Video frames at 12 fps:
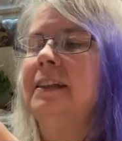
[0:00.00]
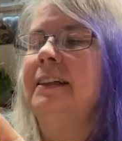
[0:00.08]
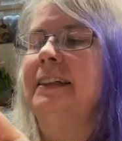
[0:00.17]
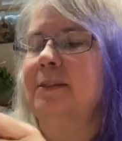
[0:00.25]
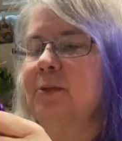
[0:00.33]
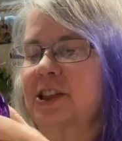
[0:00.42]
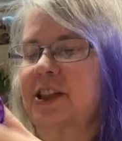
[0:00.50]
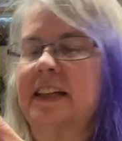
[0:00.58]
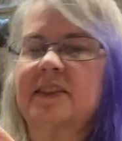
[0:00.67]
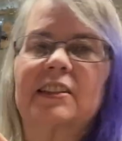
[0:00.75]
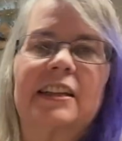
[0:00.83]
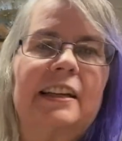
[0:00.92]
In which
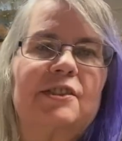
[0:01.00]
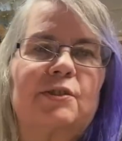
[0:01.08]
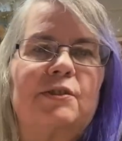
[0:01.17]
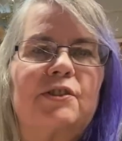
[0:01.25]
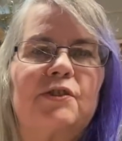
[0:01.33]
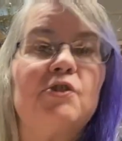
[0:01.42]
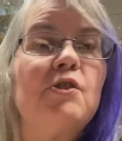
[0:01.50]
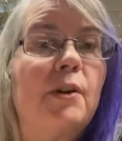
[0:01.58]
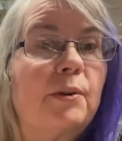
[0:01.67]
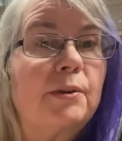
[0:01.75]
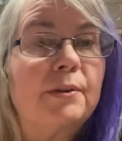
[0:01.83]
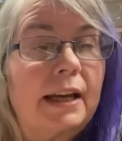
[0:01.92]
case the answer is, no,
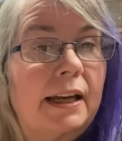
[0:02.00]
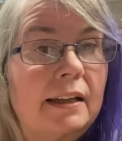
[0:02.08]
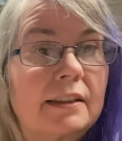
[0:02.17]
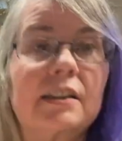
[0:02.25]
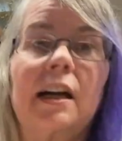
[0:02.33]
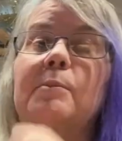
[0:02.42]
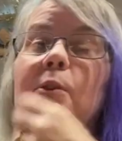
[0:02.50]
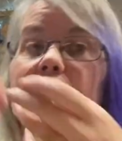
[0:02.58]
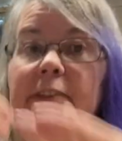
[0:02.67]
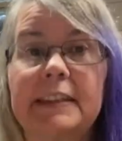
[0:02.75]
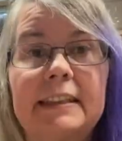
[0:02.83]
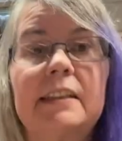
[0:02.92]
you can't. Come over
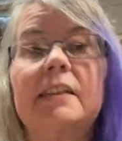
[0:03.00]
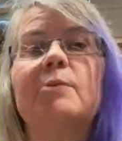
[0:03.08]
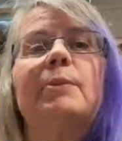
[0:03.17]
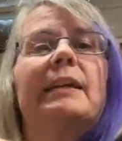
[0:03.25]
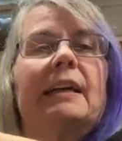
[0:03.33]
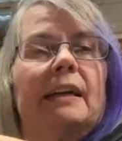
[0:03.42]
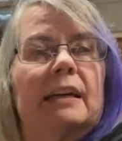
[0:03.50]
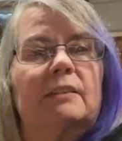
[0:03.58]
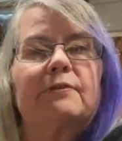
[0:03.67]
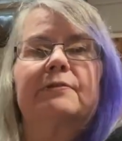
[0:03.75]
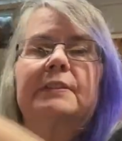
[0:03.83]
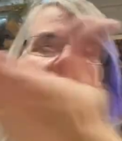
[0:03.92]
here. We
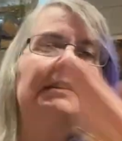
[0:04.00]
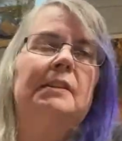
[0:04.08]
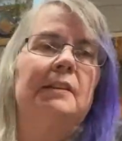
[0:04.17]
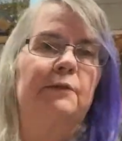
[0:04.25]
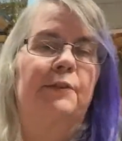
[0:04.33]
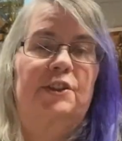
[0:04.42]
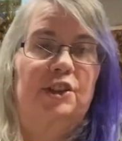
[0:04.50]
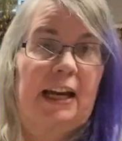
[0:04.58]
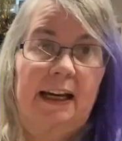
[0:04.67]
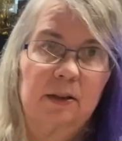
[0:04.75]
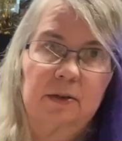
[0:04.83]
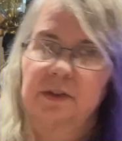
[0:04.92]
have fresh
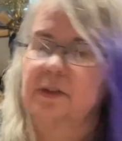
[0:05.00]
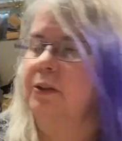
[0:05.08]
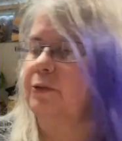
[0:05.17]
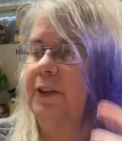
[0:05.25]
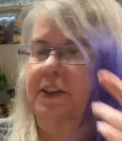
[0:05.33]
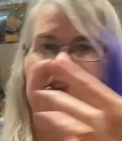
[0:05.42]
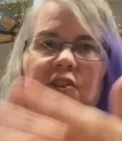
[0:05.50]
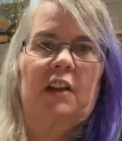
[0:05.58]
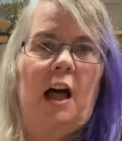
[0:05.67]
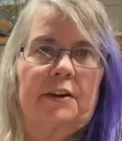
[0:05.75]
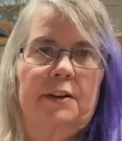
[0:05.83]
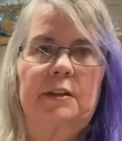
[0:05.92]
cows, fresh
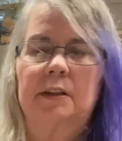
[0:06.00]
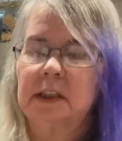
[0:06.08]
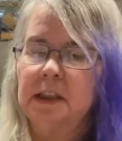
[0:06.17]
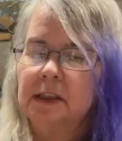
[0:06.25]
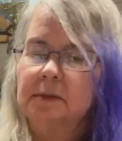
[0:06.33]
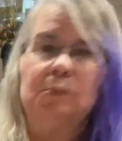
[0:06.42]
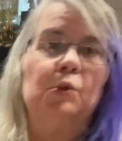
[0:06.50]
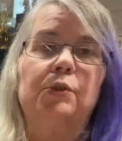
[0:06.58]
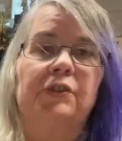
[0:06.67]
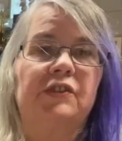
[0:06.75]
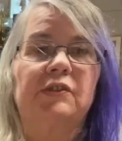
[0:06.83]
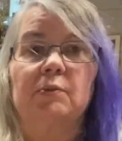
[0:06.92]
slaughter,
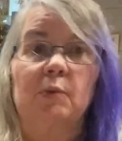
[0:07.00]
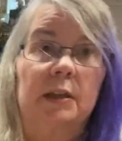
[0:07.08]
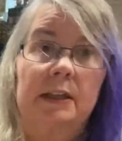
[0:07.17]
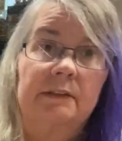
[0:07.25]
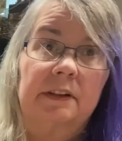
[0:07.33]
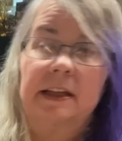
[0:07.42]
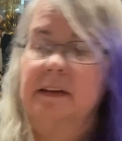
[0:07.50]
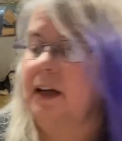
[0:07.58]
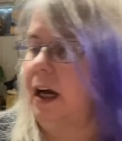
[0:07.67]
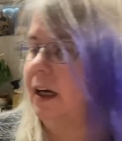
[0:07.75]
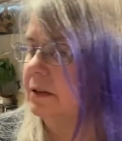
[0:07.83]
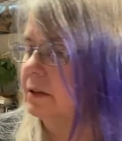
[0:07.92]
moose, whatever they
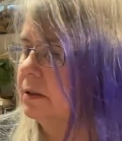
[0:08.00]
got.